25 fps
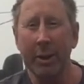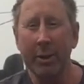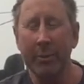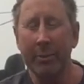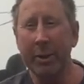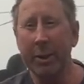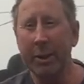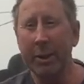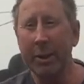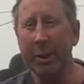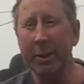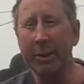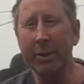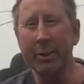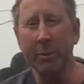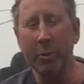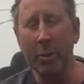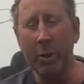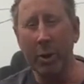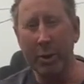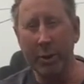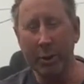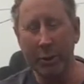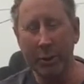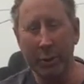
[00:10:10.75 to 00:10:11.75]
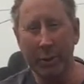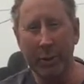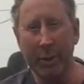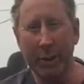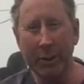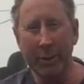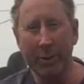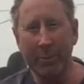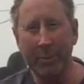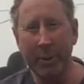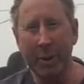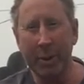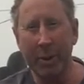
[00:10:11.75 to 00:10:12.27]
Because the water is
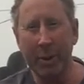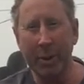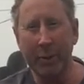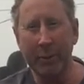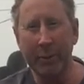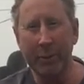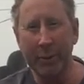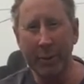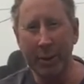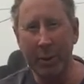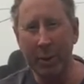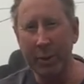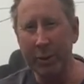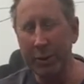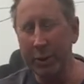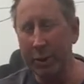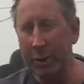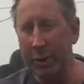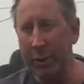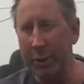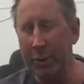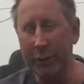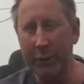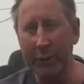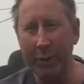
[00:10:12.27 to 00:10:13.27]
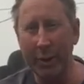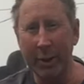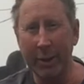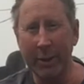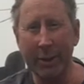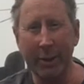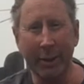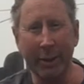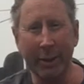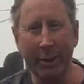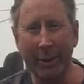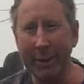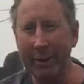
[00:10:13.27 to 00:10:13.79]
transparent, the energy goes in
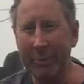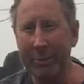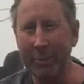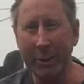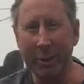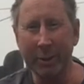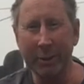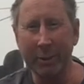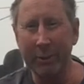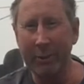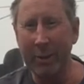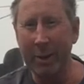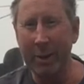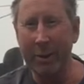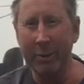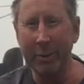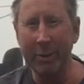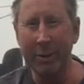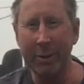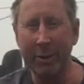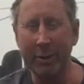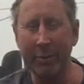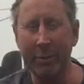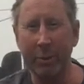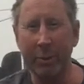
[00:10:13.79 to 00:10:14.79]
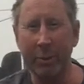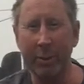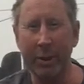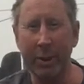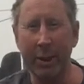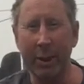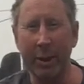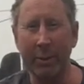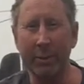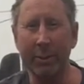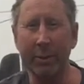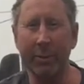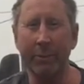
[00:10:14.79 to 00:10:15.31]
and can get mixed around at deeper
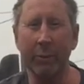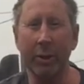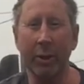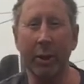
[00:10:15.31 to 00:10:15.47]
depths.